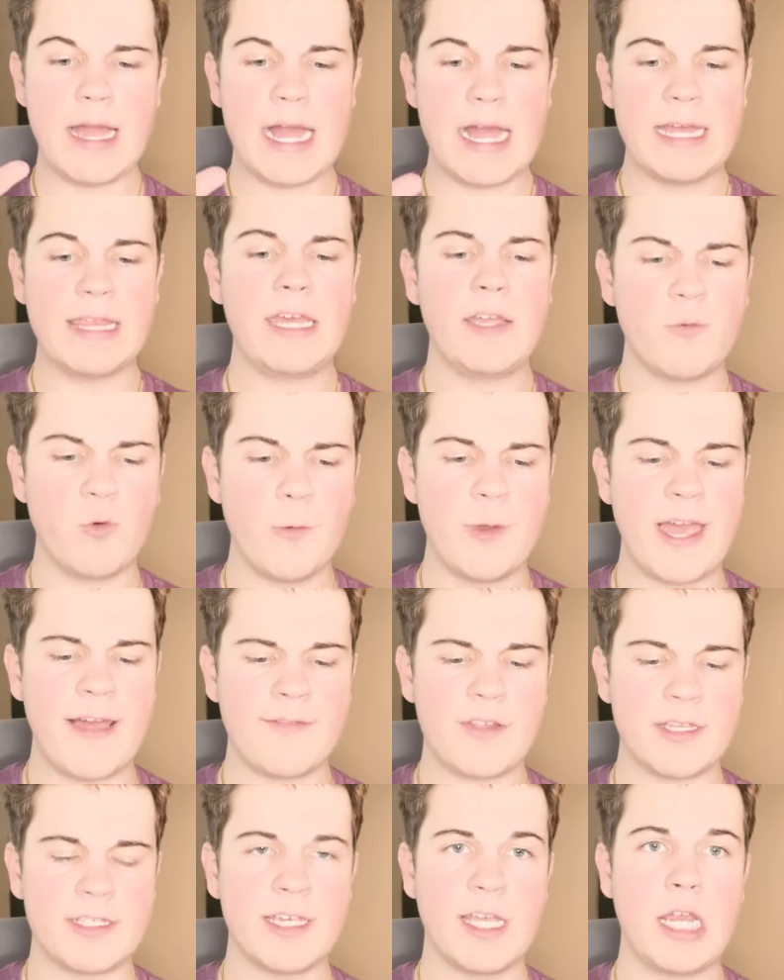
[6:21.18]
I think what we
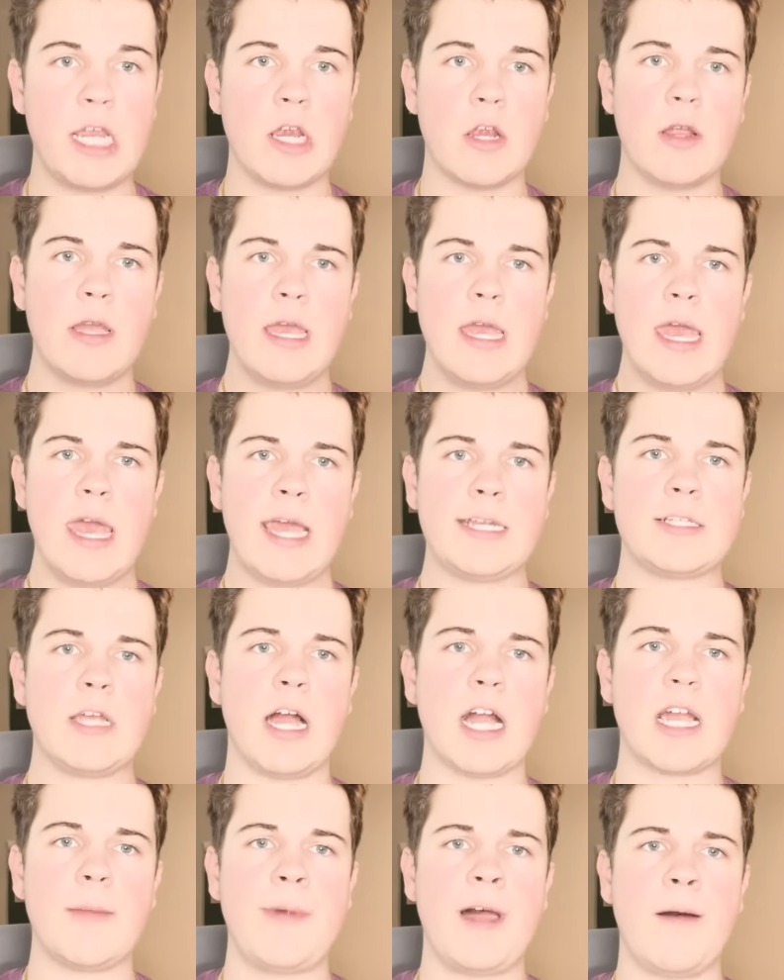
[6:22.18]
have to sit here and
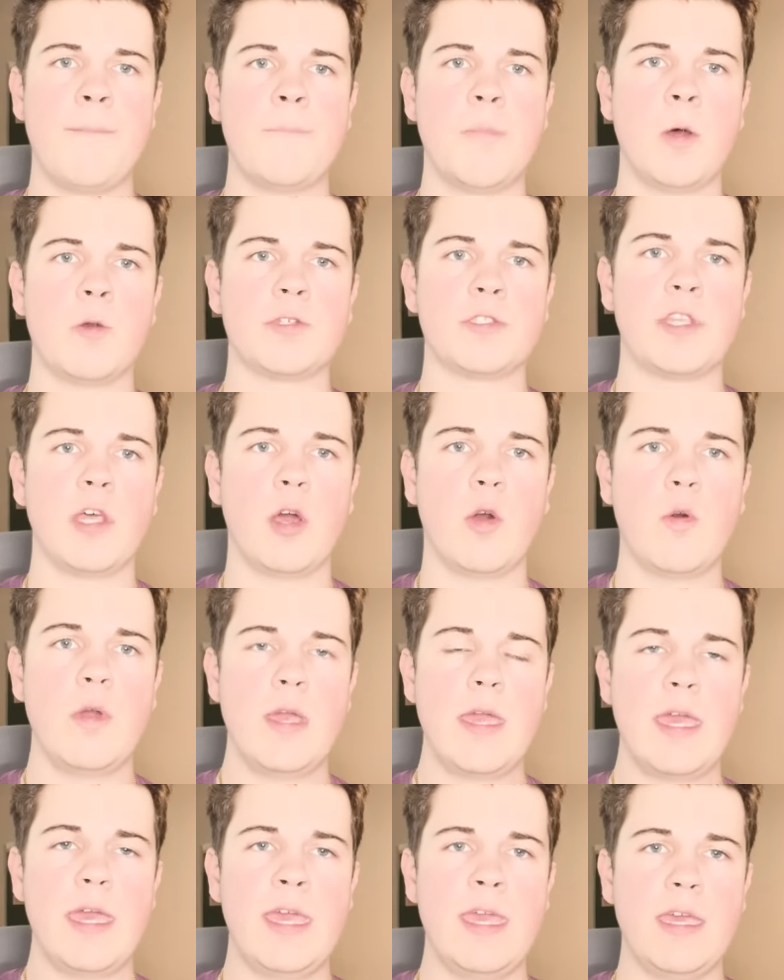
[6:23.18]
talk about most, though,
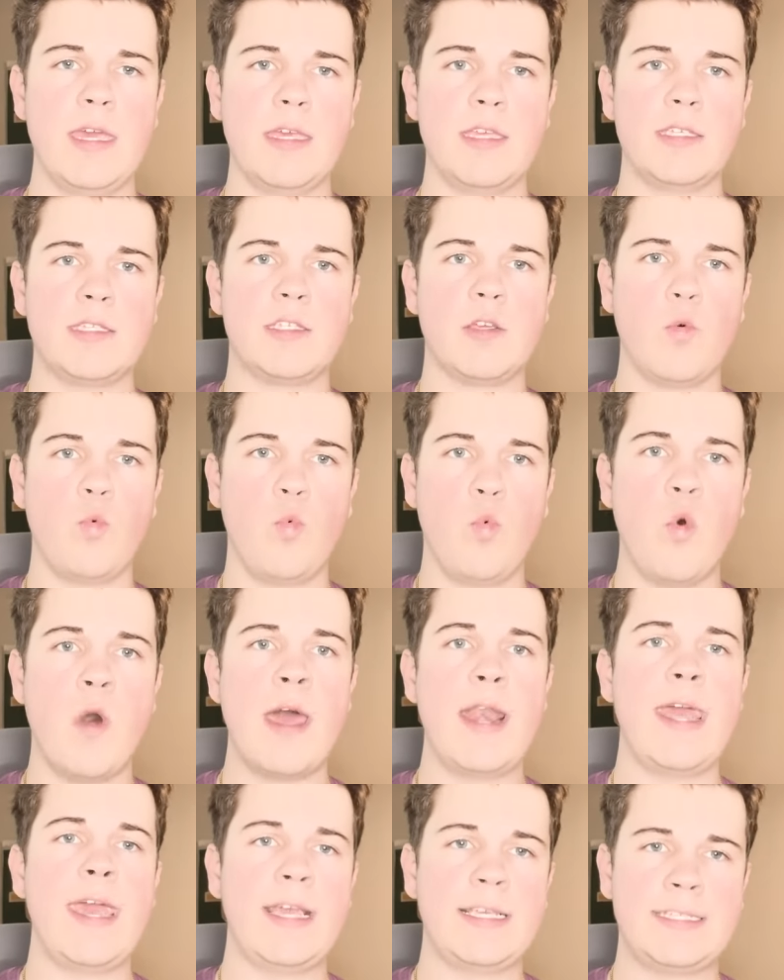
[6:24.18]
is
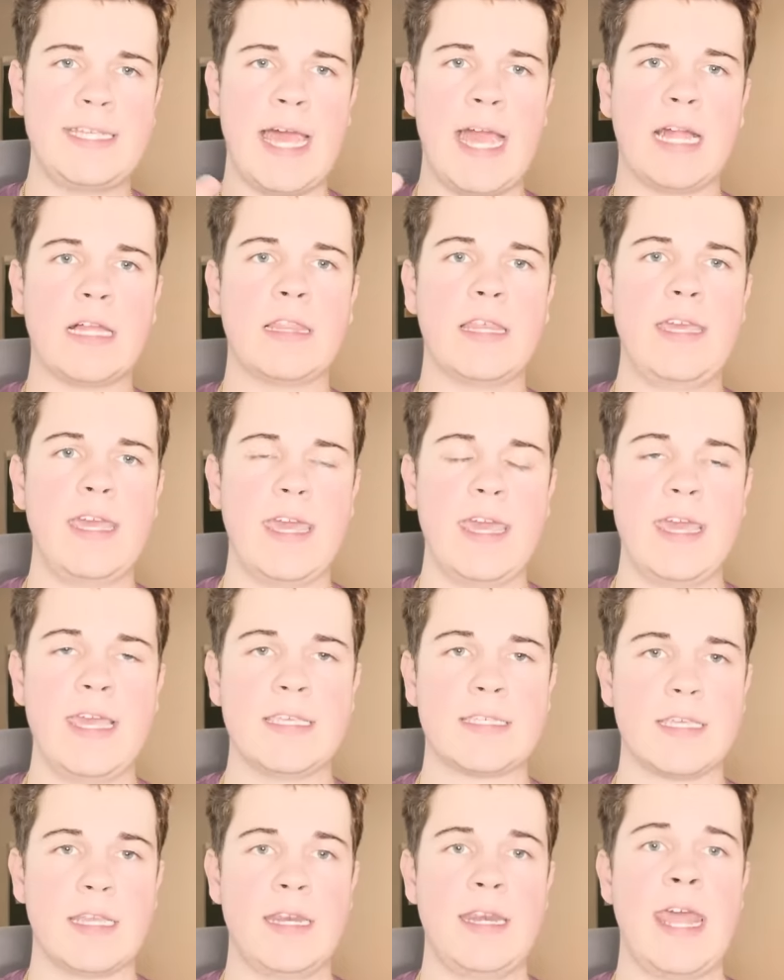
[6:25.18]
what exactly
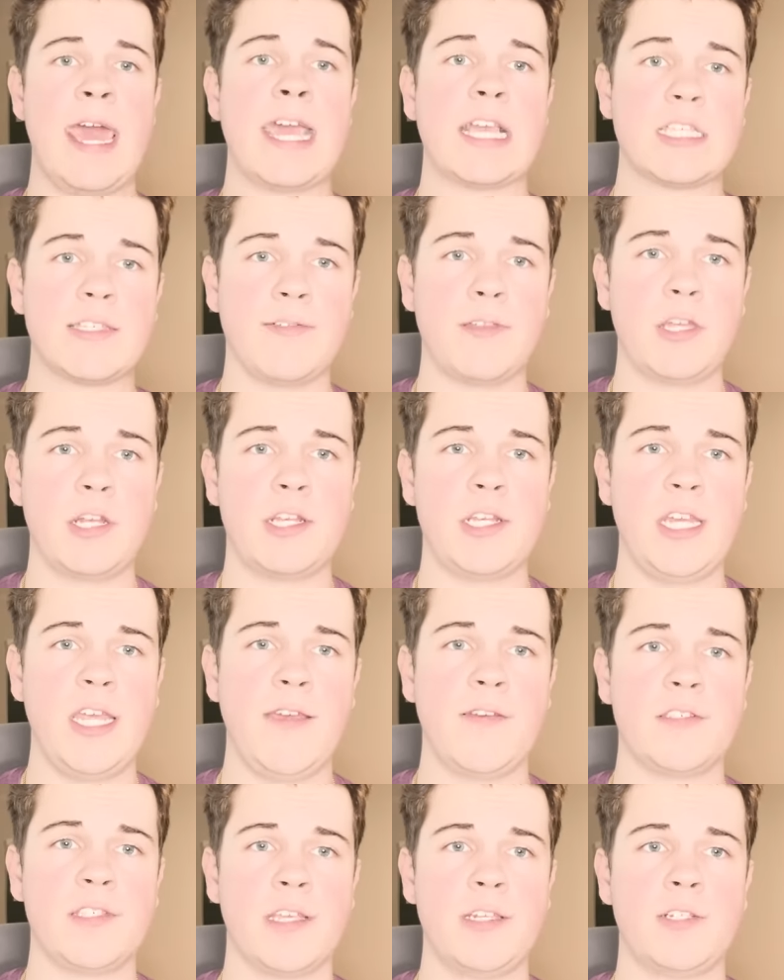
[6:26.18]
is next for the
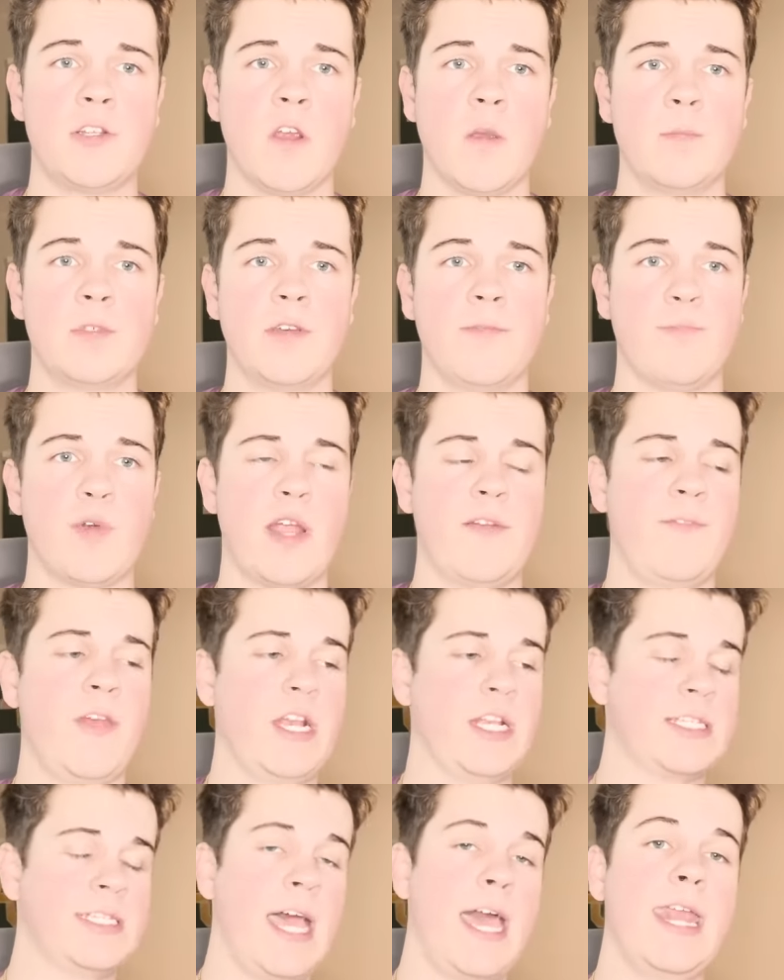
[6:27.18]
Chiefs in terms of Brett
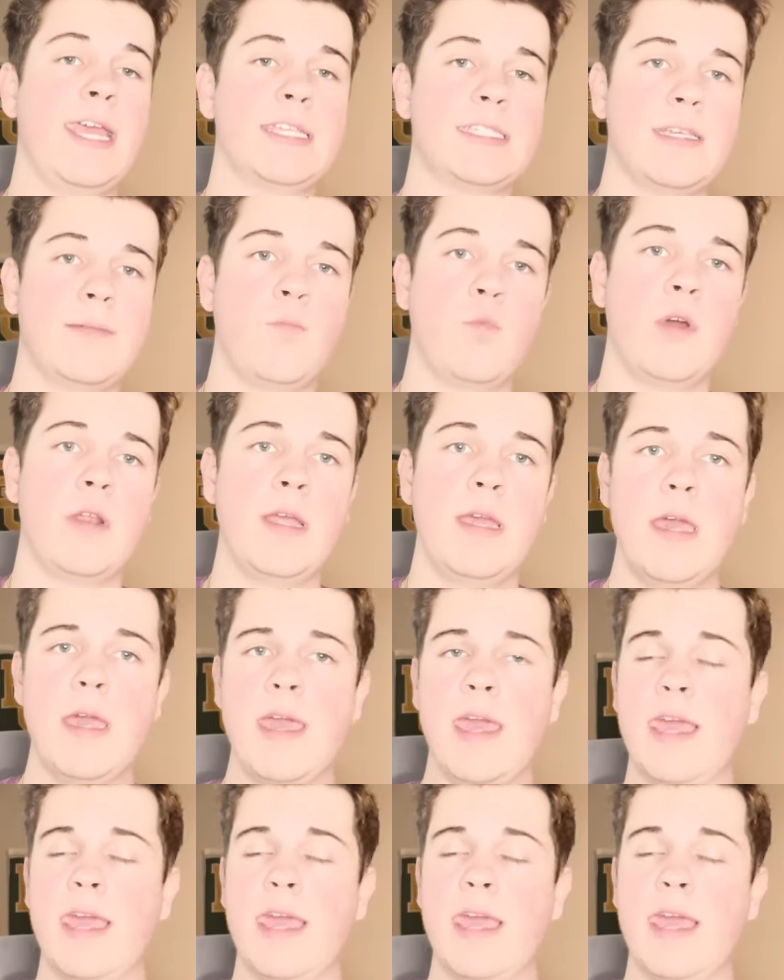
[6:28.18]
Veach signing someone.